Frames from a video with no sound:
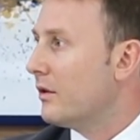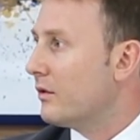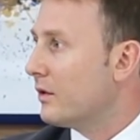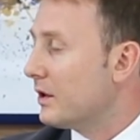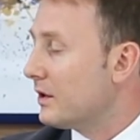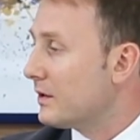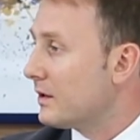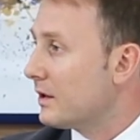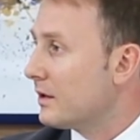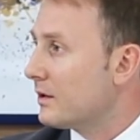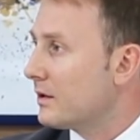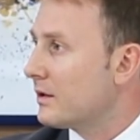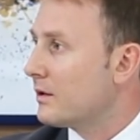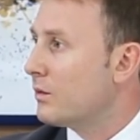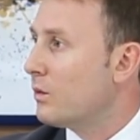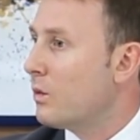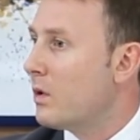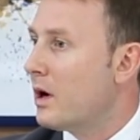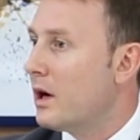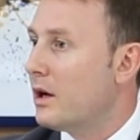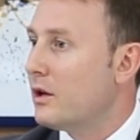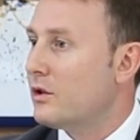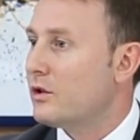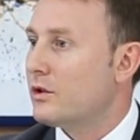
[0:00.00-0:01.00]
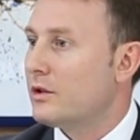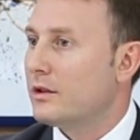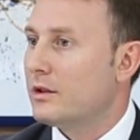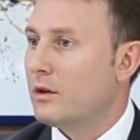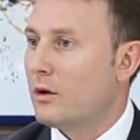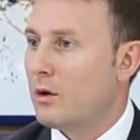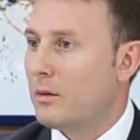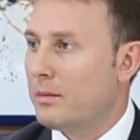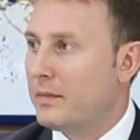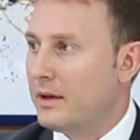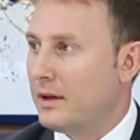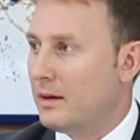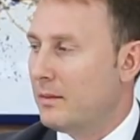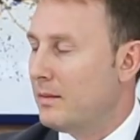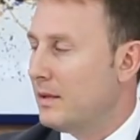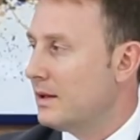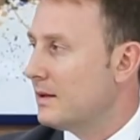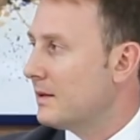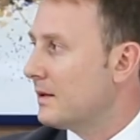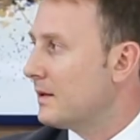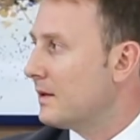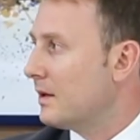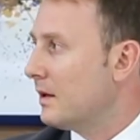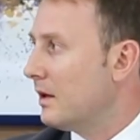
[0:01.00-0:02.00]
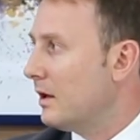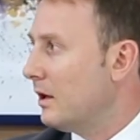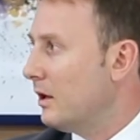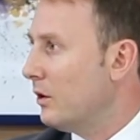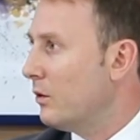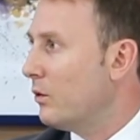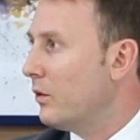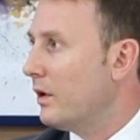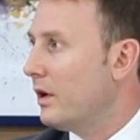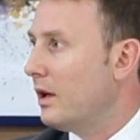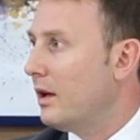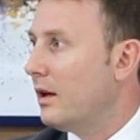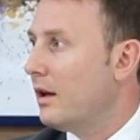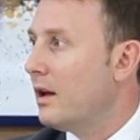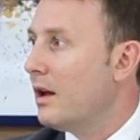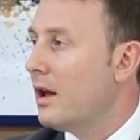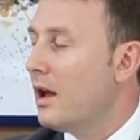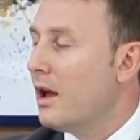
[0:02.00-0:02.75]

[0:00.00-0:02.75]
reasons why you should open the business in the UAE.